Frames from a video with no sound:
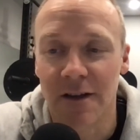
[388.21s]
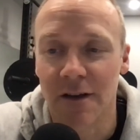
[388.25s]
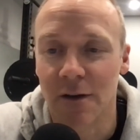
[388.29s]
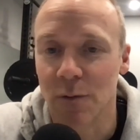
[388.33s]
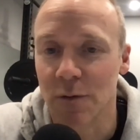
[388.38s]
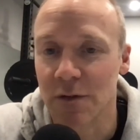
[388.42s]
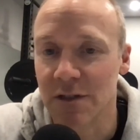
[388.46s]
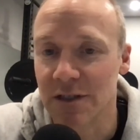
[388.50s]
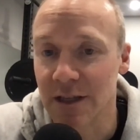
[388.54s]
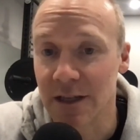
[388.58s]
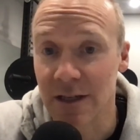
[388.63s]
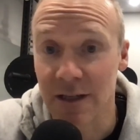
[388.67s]

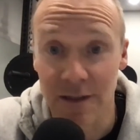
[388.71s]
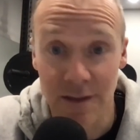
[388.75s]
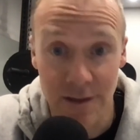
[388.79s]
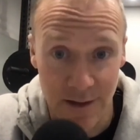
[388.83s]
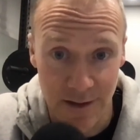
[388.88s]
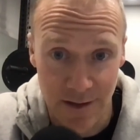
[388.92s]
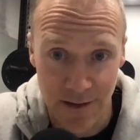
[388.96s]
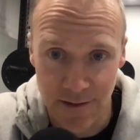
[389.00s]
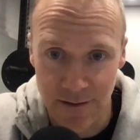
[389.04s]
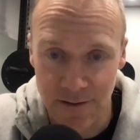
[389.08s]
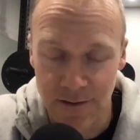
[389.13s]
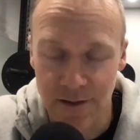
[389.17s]

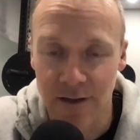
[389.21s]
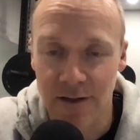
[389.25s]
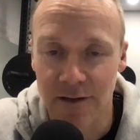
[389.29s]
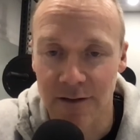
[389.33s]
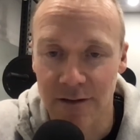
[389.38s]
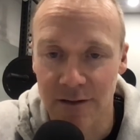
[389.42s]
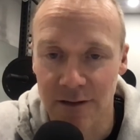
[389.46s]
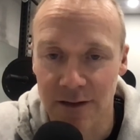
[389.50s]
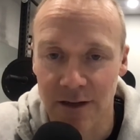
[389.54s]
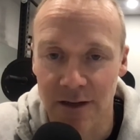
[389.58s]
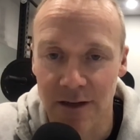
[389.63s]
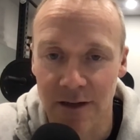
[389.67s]
resilience
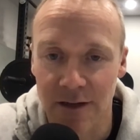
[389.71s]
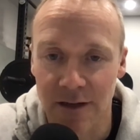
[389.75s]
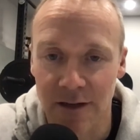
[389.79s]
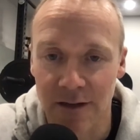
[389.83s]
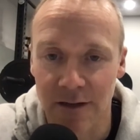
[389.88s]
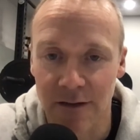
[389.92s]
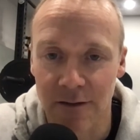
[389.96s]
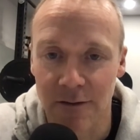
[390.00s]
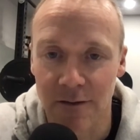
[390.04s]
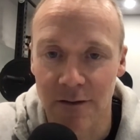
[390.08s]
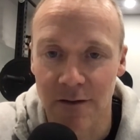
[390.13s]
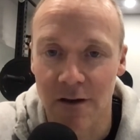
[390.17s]
and
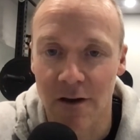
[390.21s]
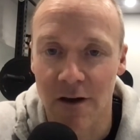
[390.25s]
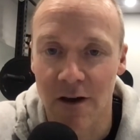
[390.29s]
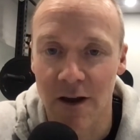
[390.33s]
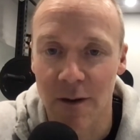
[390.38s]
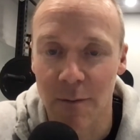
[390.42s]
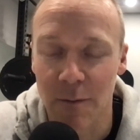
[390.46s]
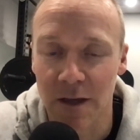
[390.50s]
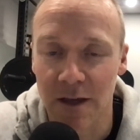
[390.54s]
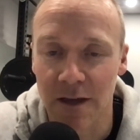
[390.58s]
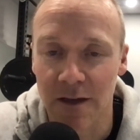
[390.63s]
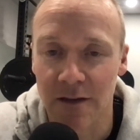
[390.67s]

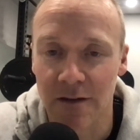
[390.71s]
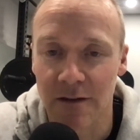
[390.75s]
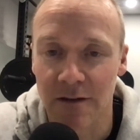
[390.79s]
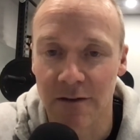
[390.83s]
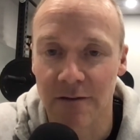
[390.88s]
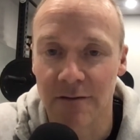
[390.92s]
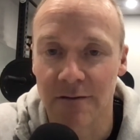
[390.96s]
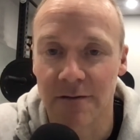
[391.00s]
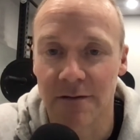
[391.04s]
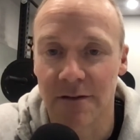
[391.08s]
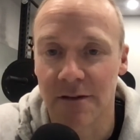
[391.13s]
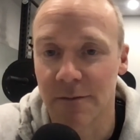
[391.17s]
economy, and
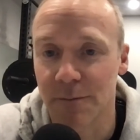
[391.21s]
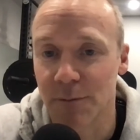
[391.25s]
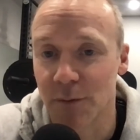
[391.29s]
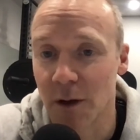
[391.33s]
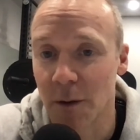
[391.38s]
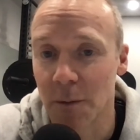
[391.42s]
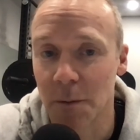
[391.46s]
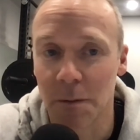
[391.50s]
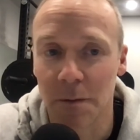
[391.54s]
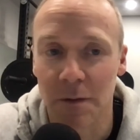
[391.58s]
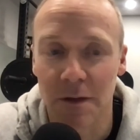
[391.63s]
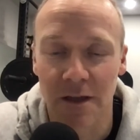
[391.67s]

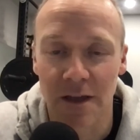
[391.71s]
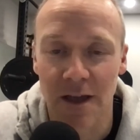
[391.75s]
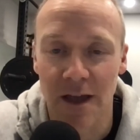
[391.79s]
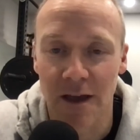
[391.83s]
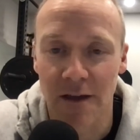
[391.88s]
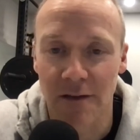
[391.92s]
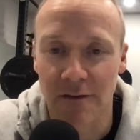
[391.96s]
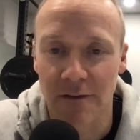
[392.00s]
probably how